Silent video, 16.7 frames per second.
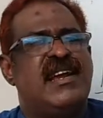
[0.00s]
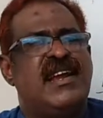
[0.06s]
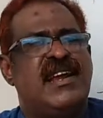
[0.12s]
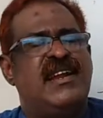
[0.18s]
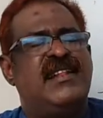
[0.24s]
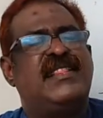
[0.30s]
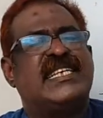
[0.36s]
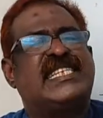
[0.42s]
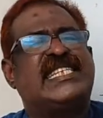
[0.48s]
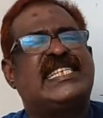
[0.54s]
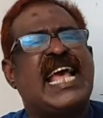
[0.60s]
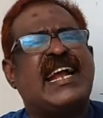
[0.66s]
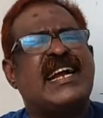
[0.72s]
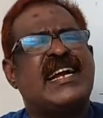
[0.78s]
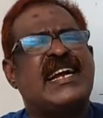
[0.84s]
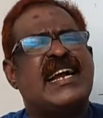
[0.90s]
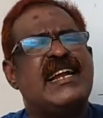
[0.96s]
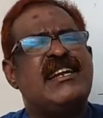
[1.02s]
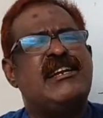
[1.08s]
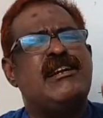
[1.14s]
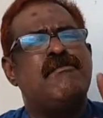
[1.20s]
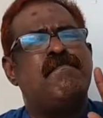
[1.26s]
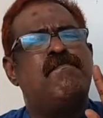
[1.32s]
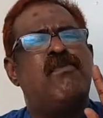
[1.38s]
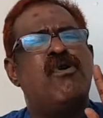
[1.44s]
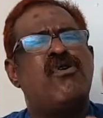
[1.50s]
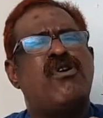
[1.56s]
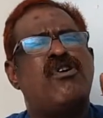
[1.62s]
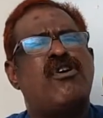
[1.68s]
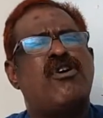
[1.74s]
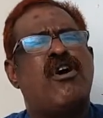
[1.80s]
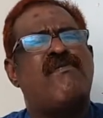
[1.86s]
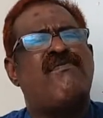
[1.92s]
in the second
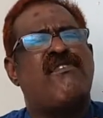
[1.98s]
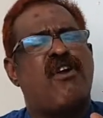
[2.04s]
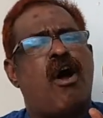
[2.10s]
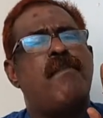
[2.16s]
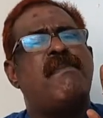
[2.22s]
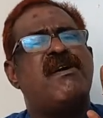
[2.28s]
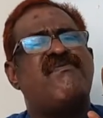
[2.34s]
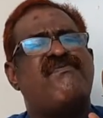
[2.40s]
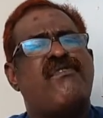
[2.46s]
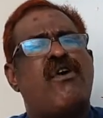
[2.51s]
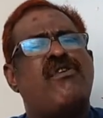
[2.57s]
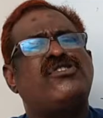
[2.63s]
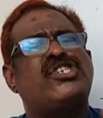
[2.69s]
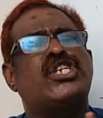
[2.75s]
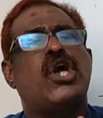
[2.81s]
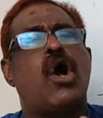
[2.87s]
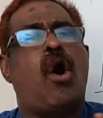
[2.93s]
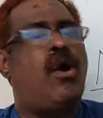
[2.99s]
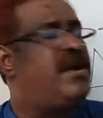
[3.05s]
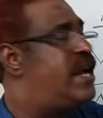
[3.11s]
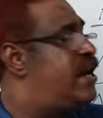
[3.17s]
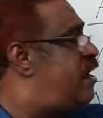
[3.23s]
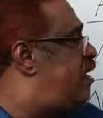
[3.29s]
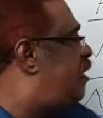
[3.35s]
book of Robert Frost called